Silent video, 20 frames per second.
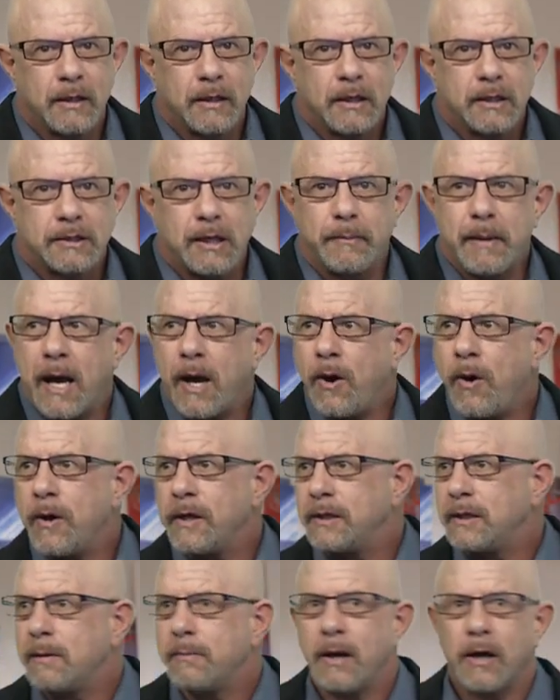Somehow
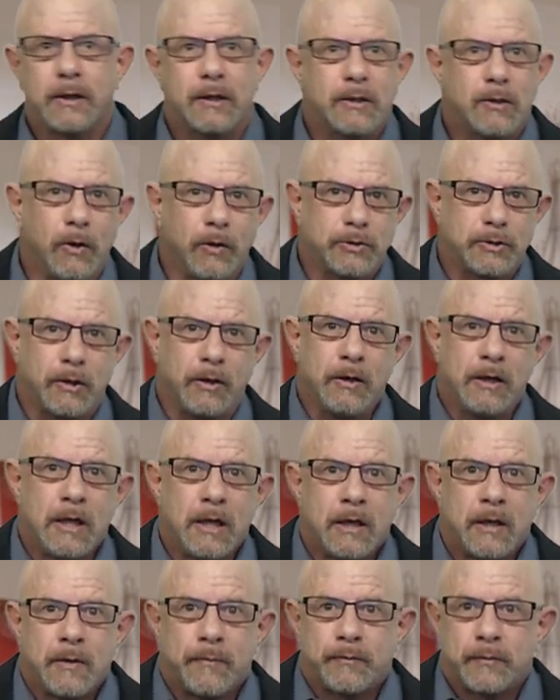in the American culture,
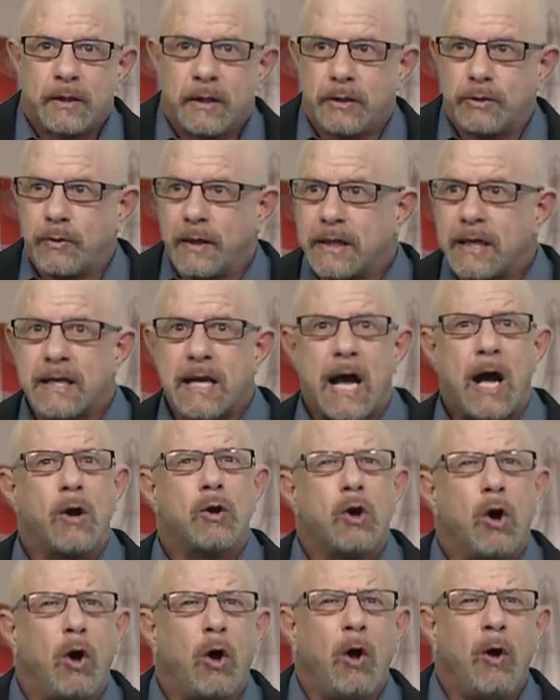drinking
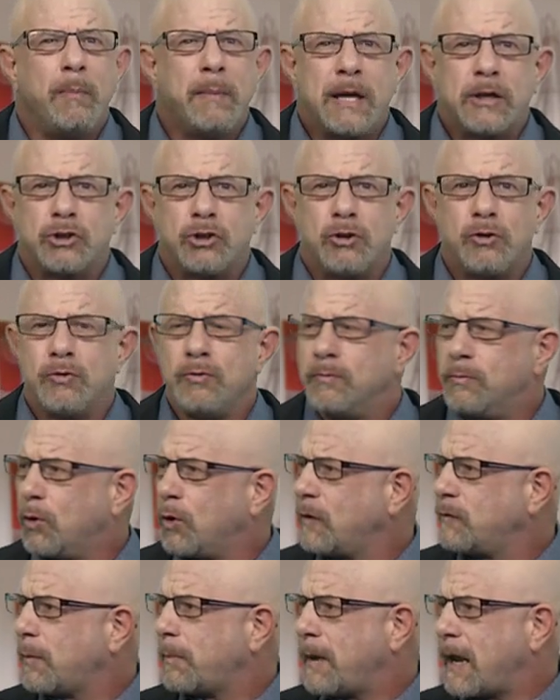alcohol makes you
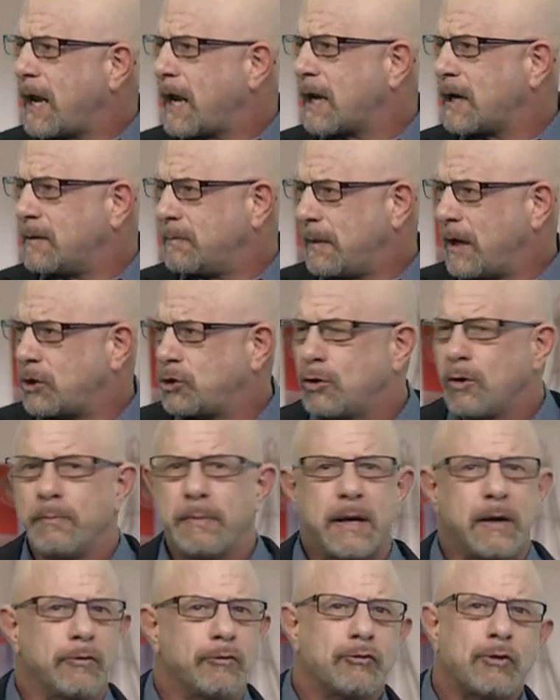more of a man, makes you a
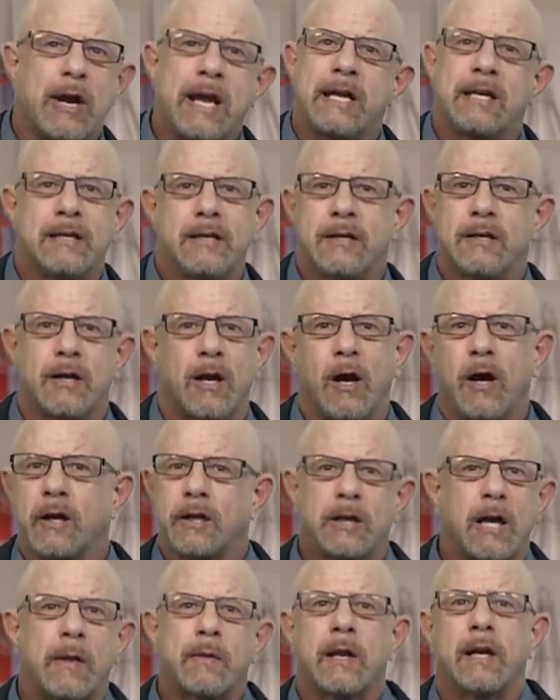better friend, and
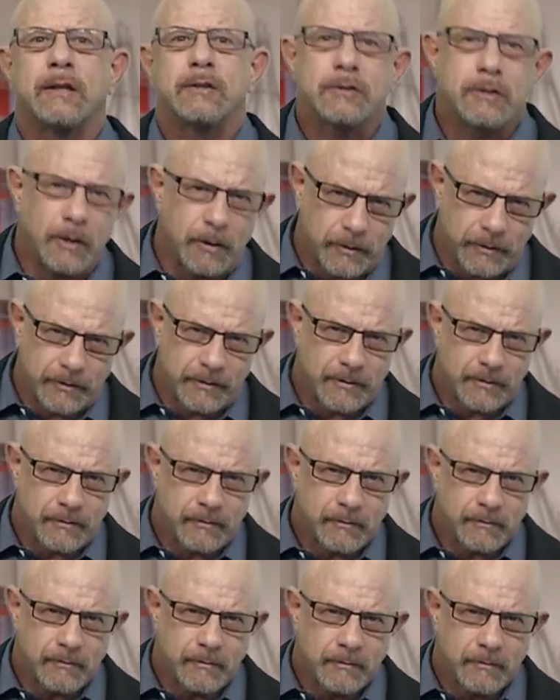on the list goes.
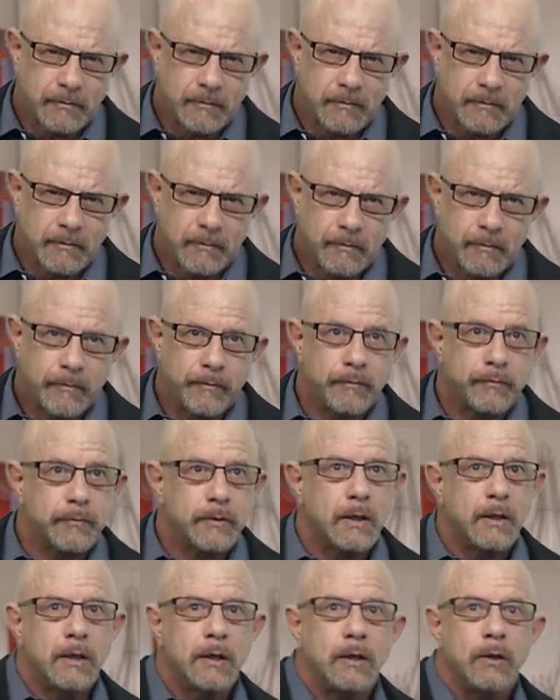
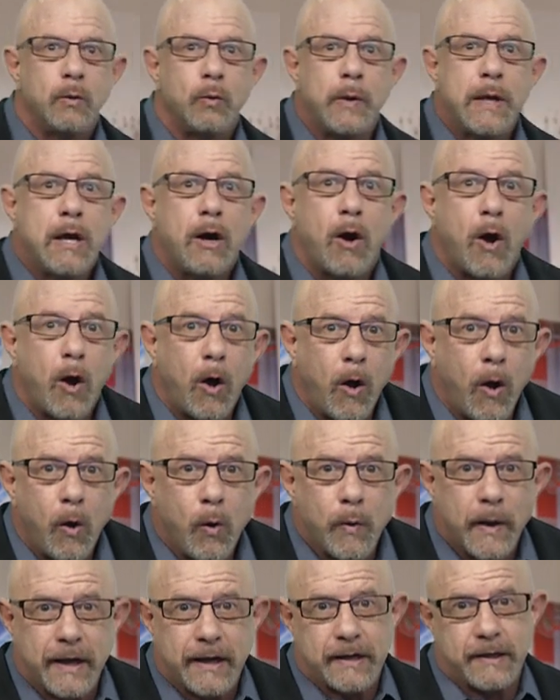We are
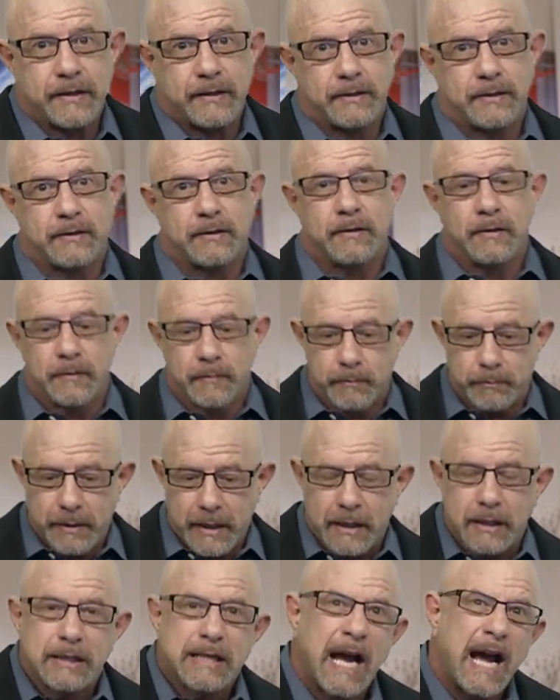always
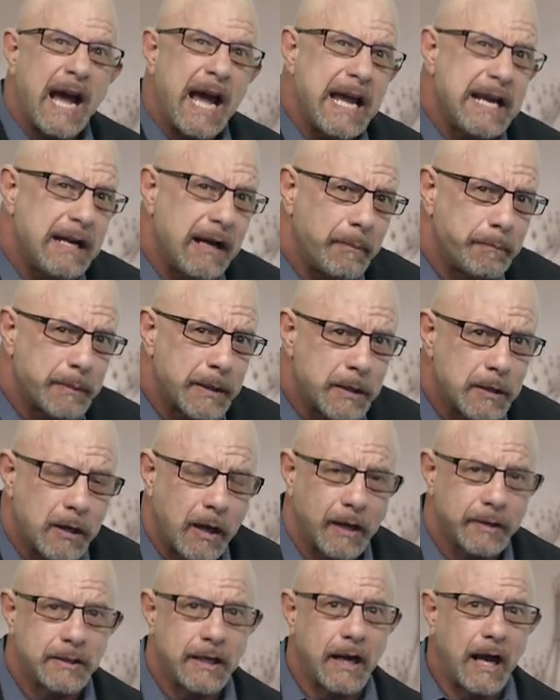being tied up in
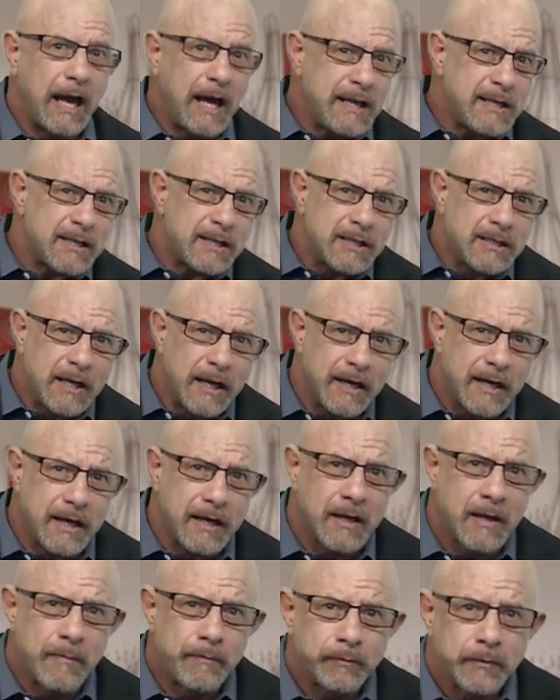knots. I study